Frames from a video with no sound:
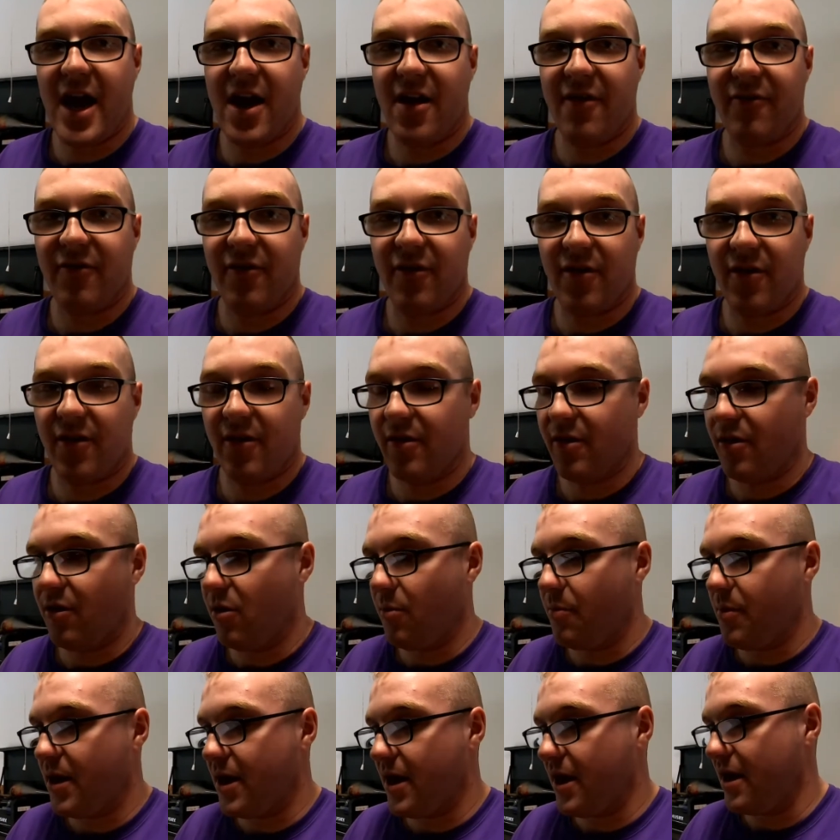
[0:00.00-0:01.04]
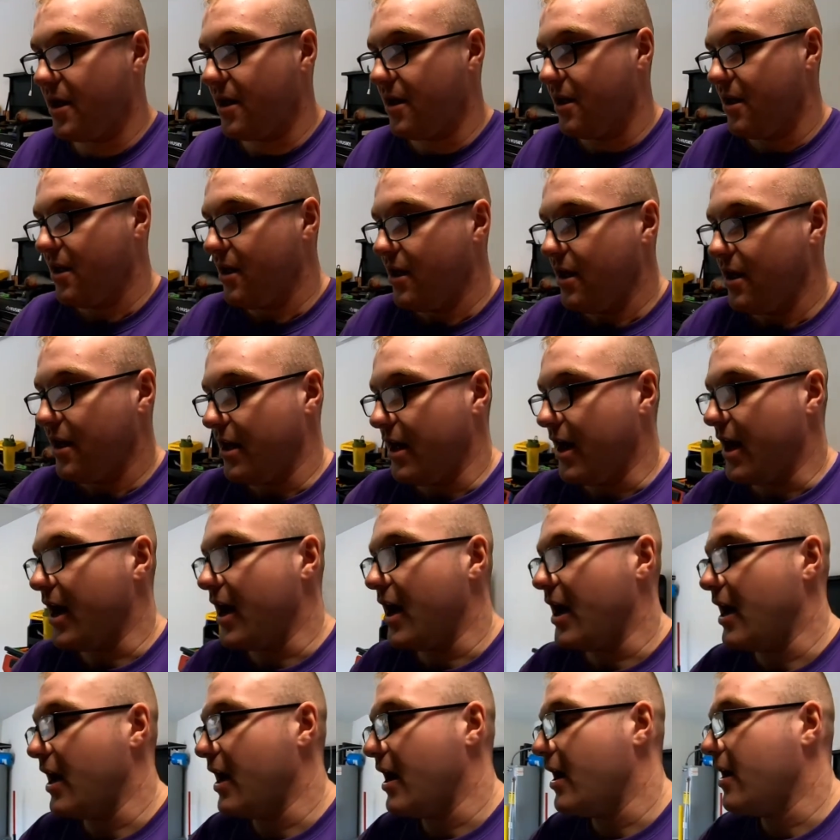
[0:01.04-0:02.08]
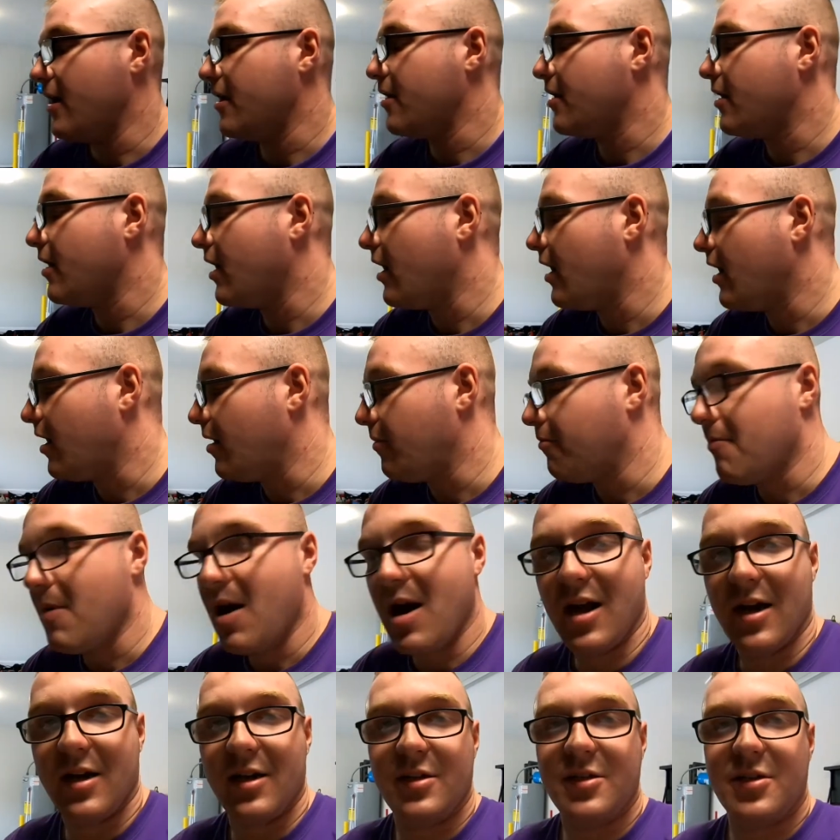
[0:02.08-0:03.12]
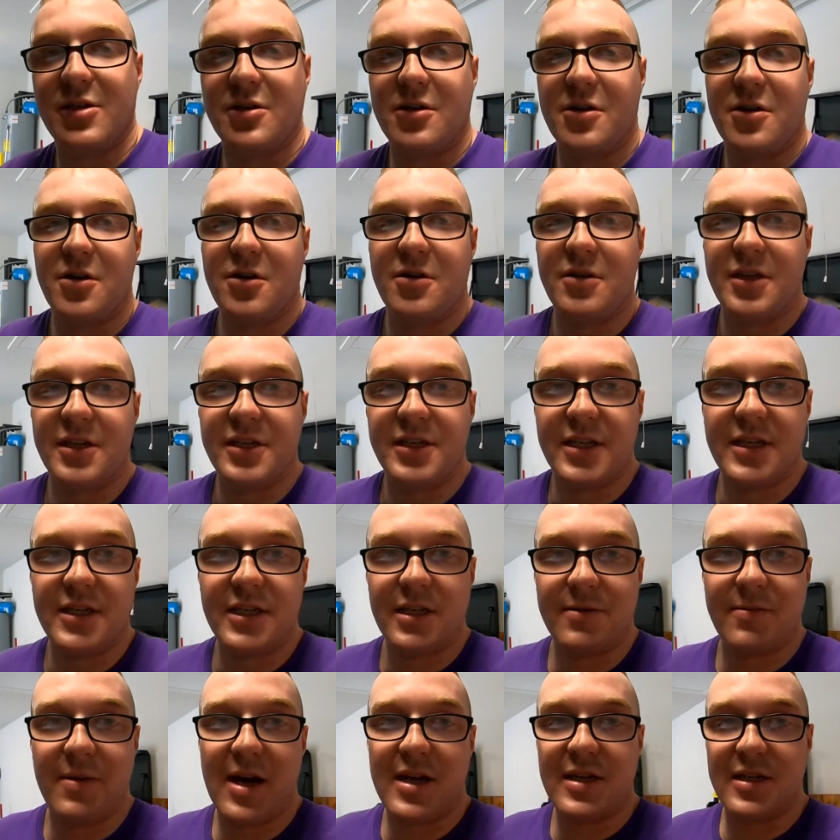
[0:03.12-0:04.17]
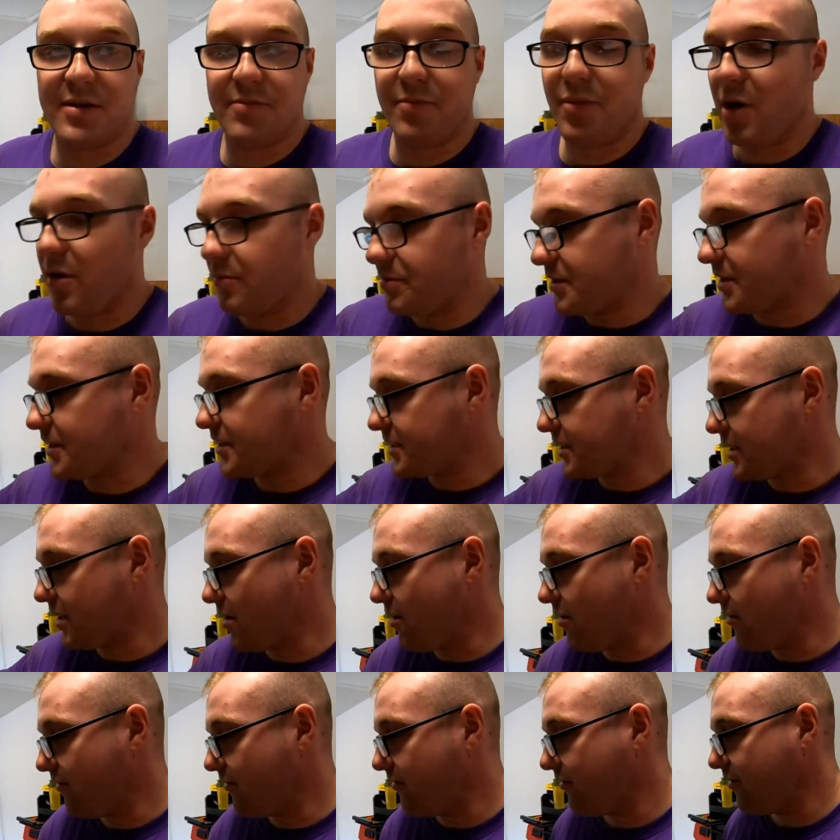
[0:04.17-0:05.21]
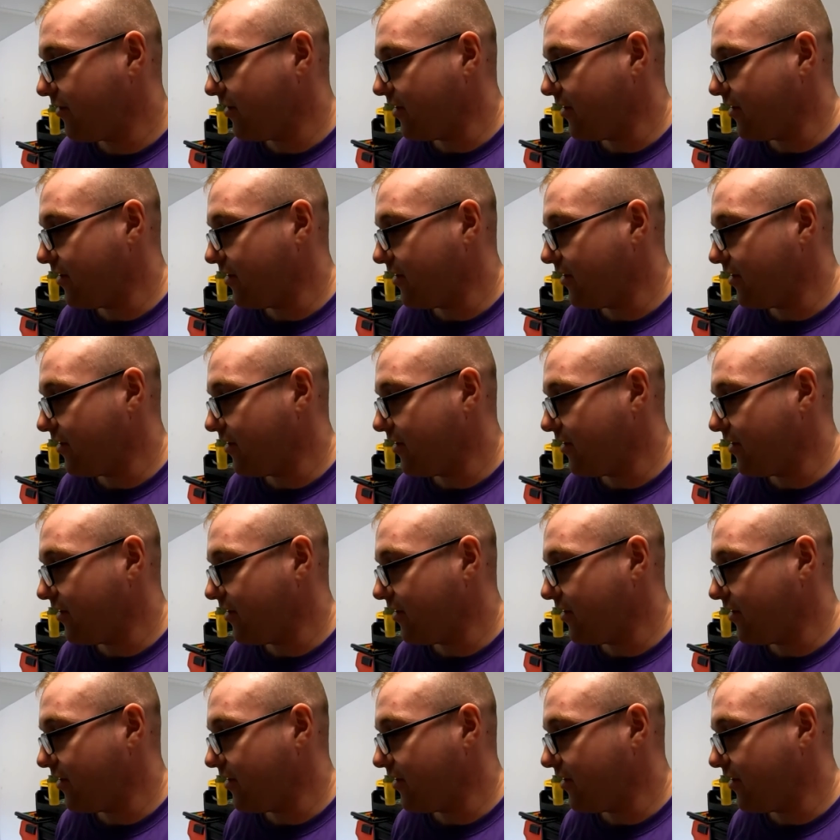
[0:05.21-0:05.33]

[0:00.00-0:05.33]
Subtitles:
out for a little bit and monitor the system as it burps itself.